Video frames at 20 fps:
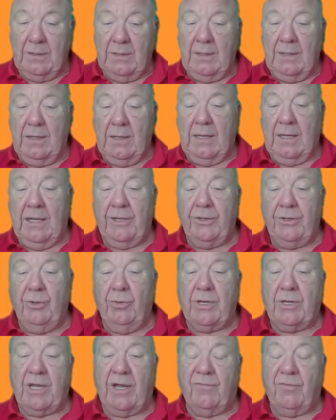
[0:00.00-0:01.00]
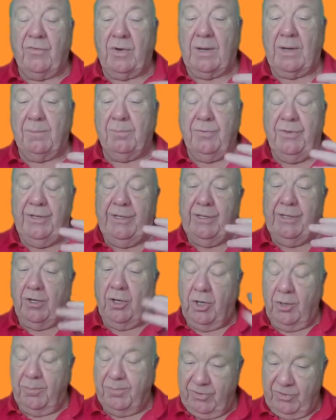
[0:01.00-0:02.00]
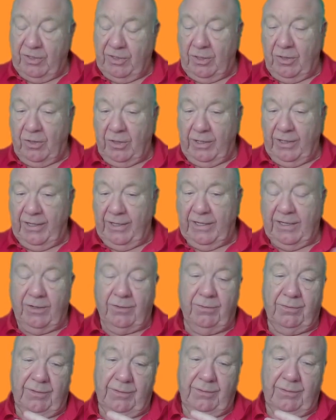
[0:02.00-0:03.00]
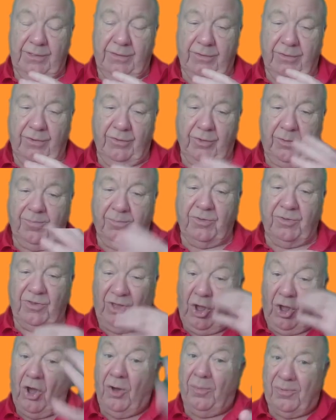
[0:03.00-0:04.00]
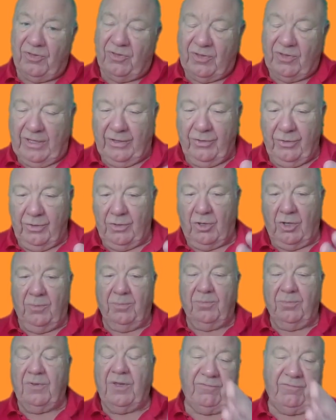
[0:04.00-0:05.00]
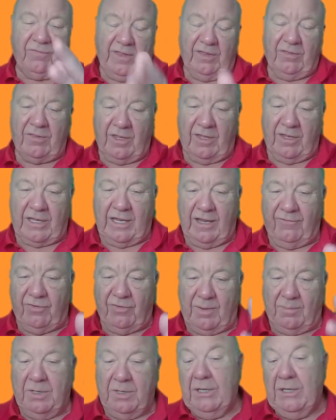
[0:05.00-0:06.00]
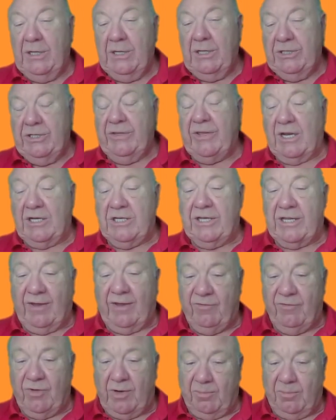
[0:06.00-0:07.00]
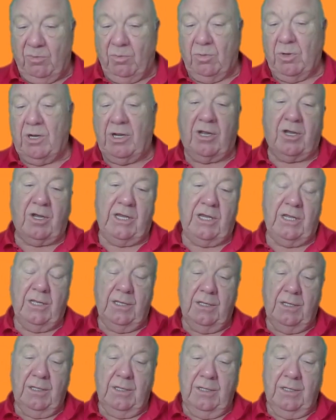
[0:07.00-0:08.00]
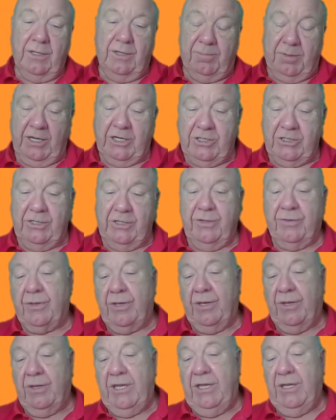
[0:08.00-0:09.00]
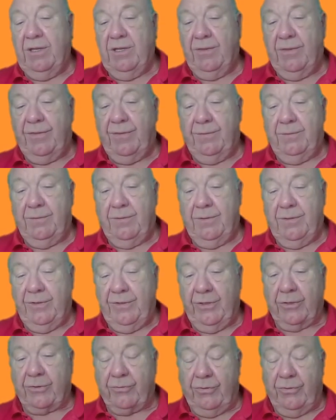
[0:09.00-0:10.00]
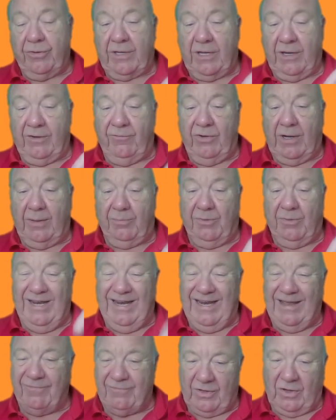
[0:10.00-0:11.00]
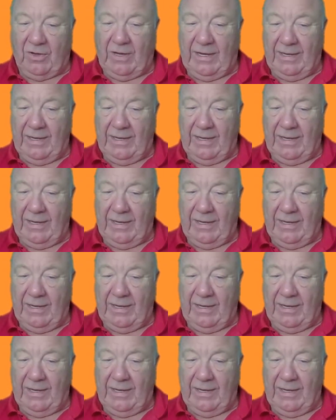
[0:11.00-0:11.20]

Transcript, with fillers: Uh, you cover up the opposite eye. Now, this is opposite, opposite, not op if it's uh, cover up. She's actually covering up the right eye. The patient is, and the the doctor is covering up the left eye.